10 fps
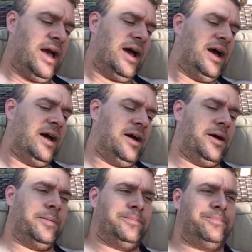
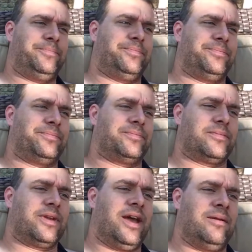Um,
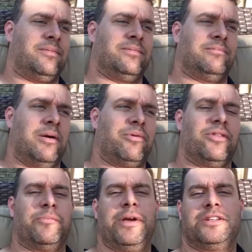and my
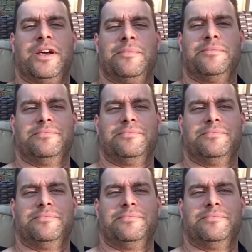brother picked up